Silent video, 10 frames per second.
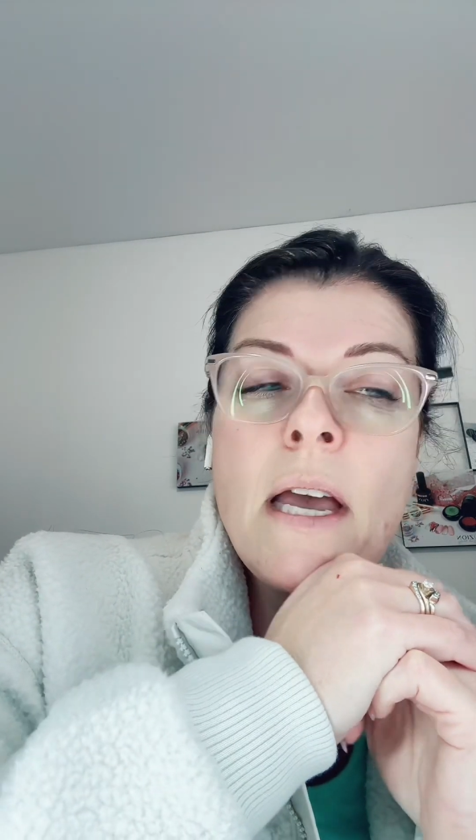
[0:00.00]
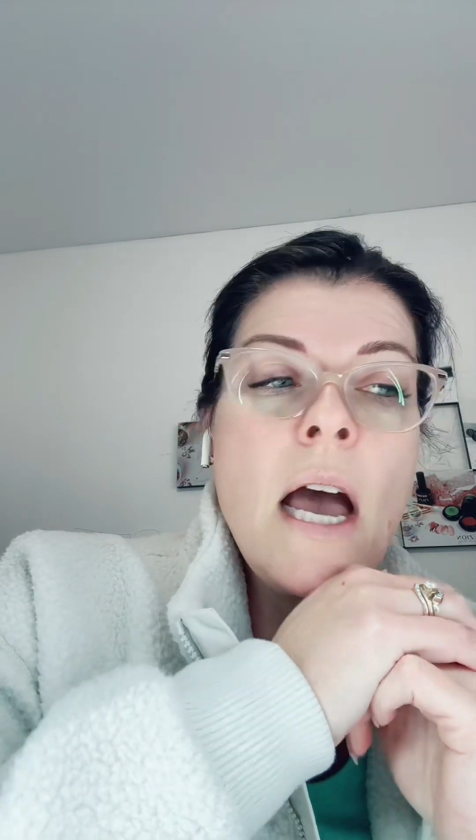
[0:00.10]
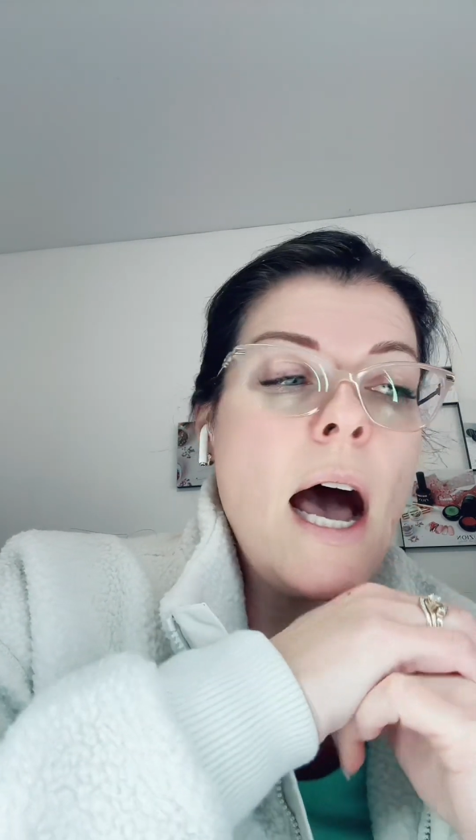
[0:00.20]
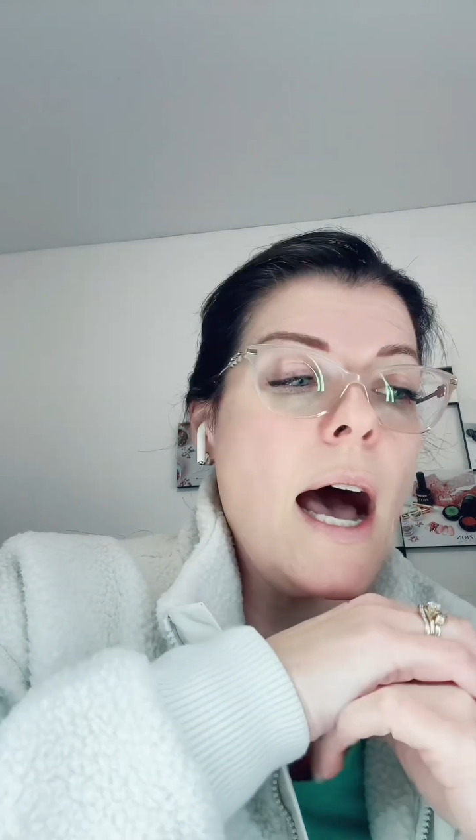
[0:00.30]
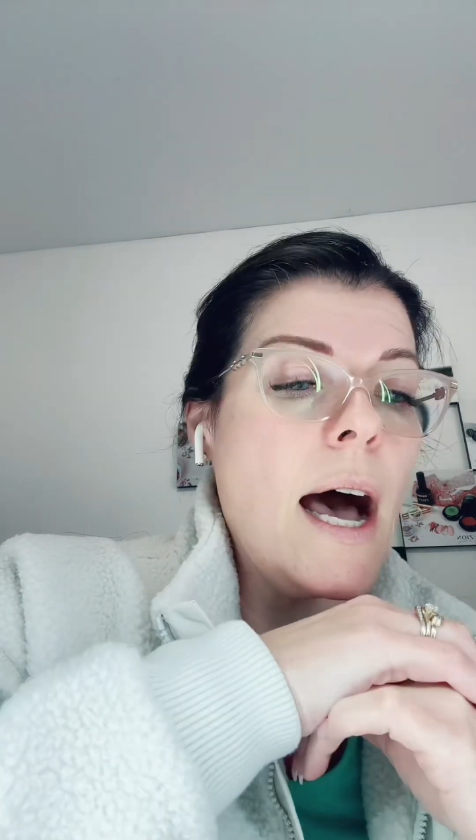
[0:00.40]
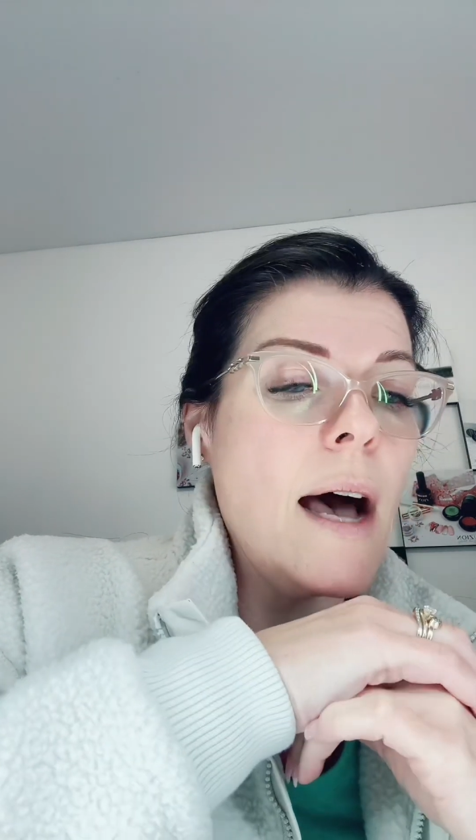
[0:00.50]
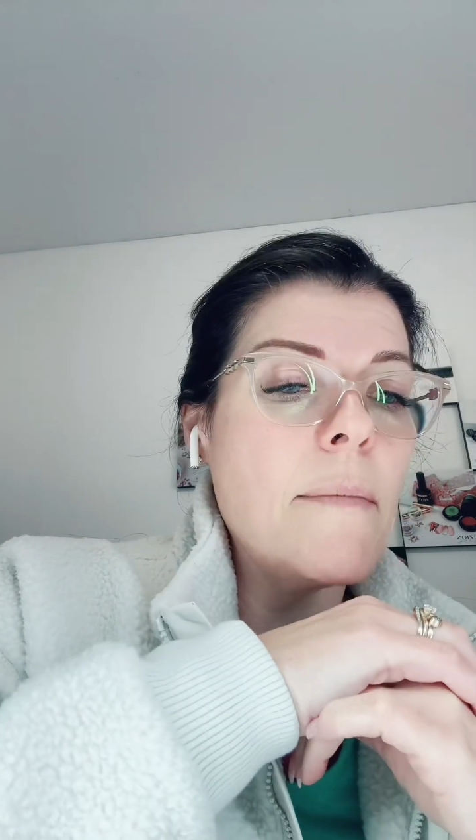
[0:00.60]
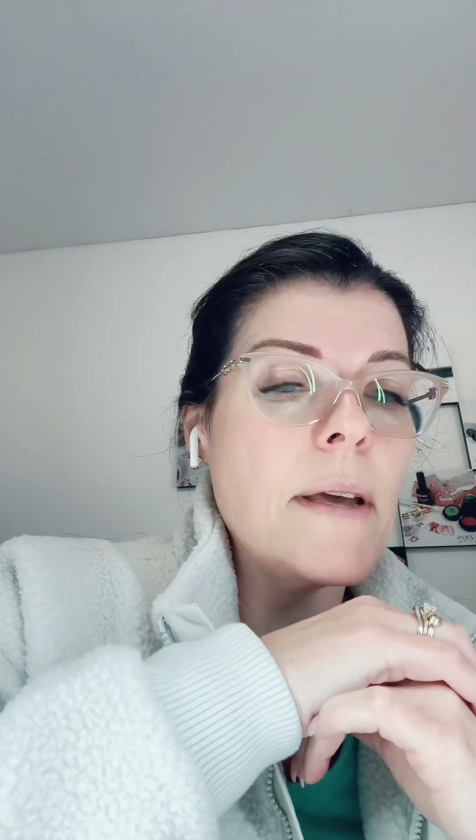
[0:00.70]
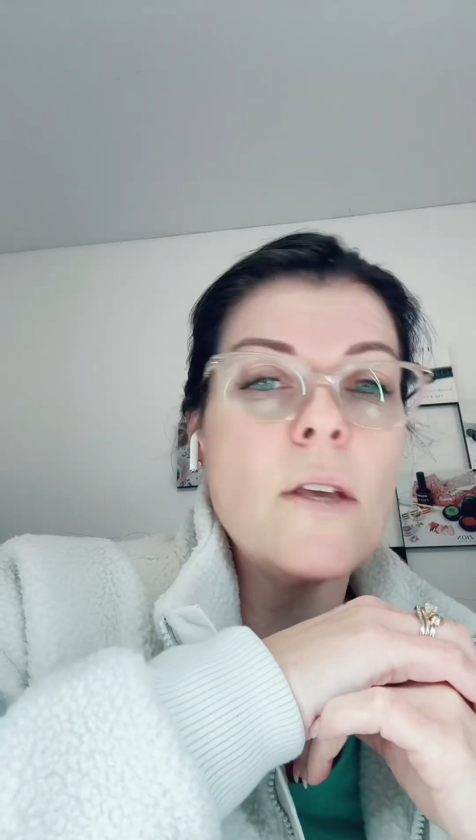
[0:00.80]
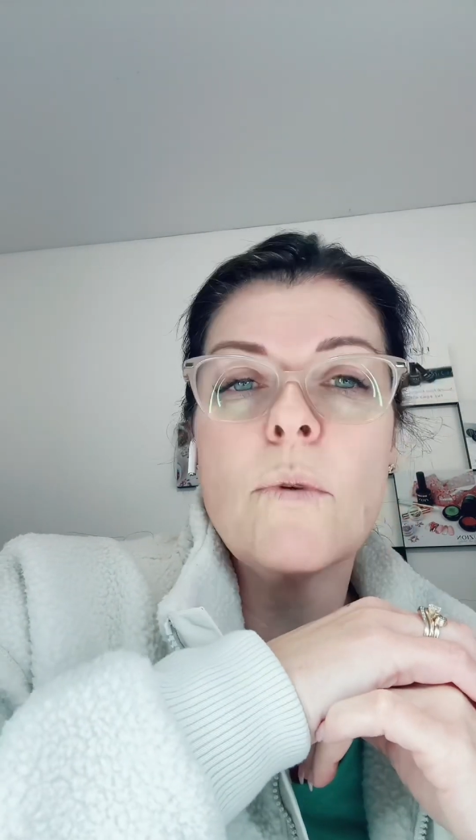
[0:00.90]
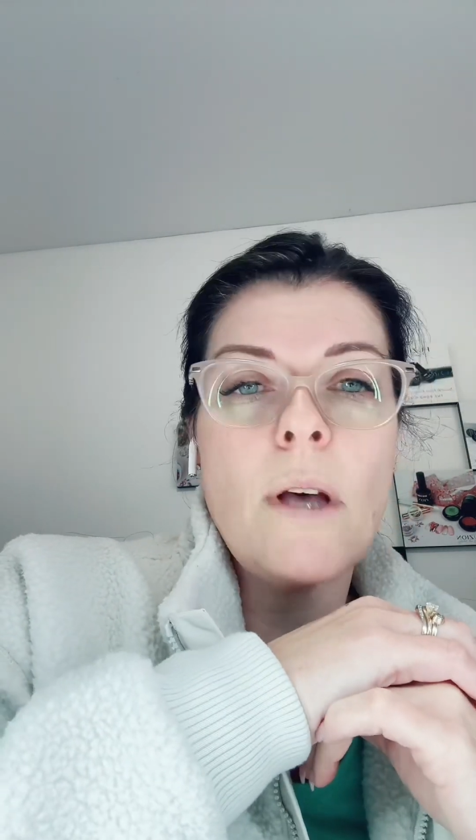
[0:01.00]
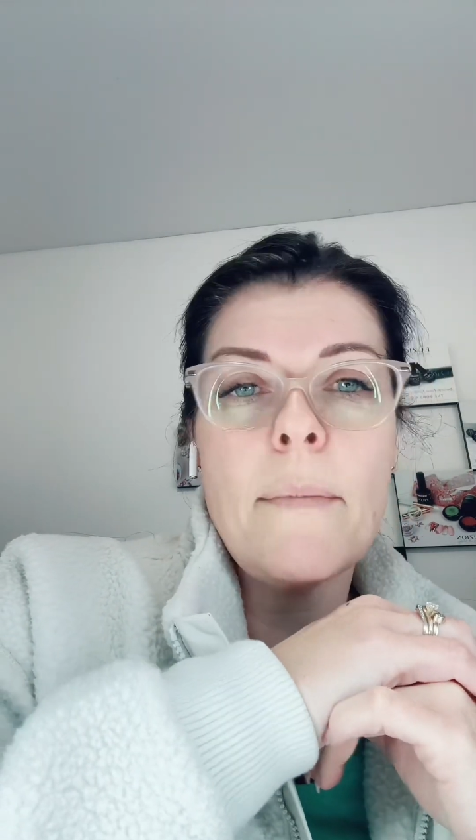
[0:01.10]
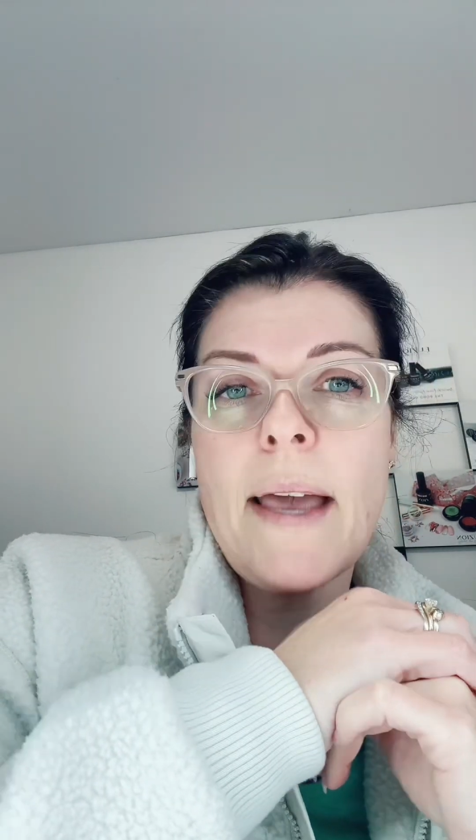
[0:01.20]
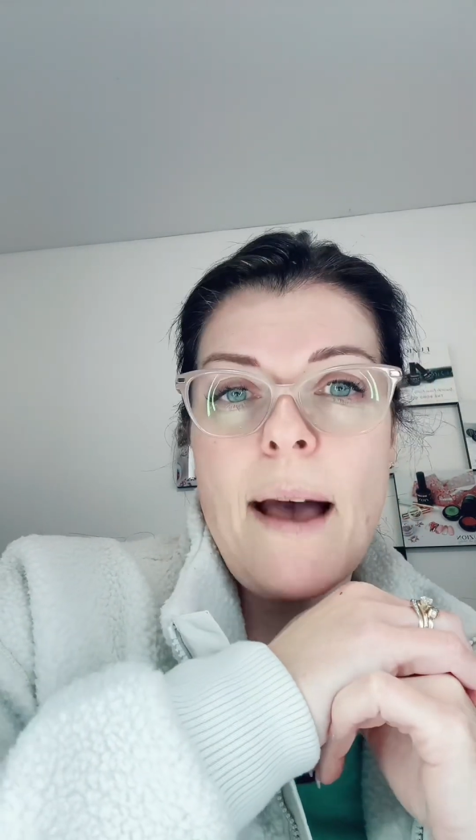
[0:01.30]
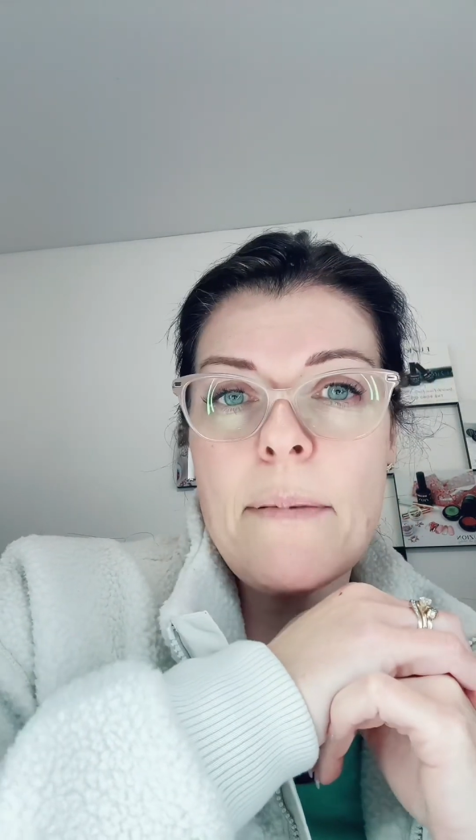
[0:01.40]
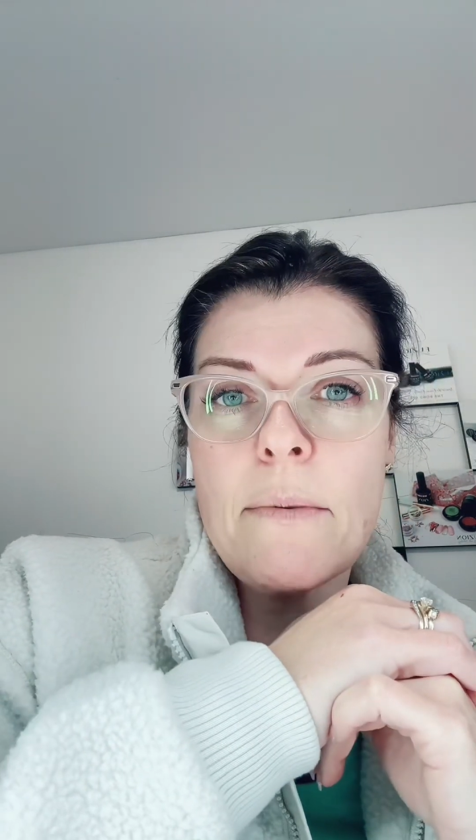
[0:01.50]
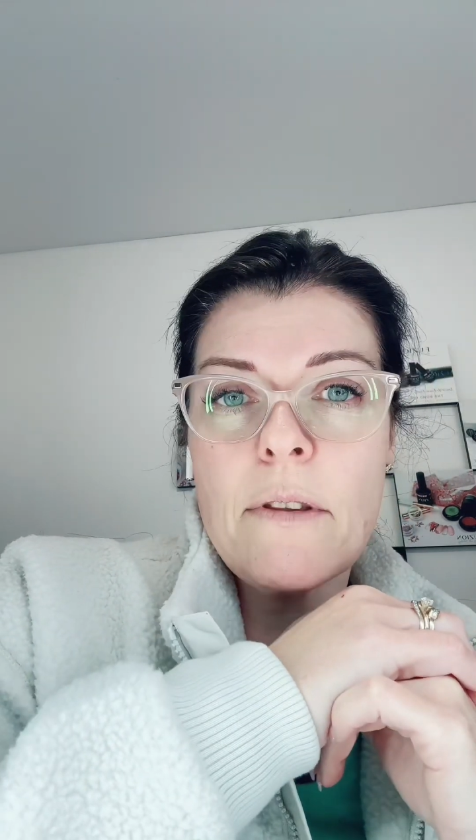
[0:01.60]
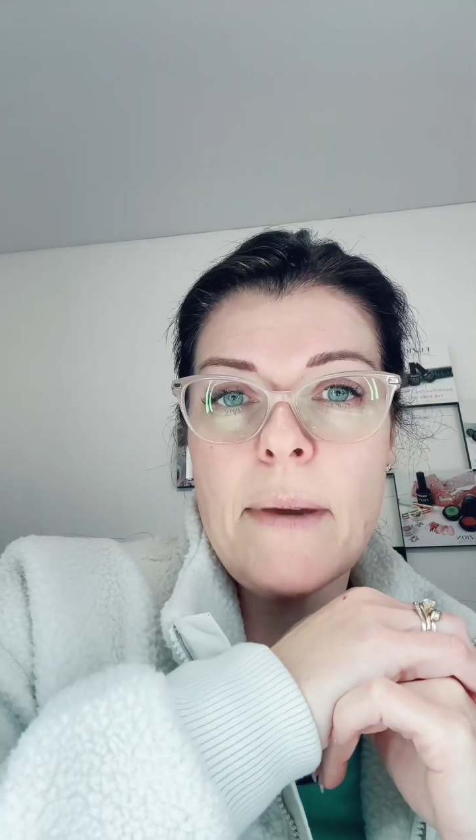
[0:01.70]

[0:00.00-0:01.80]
You will not be happy with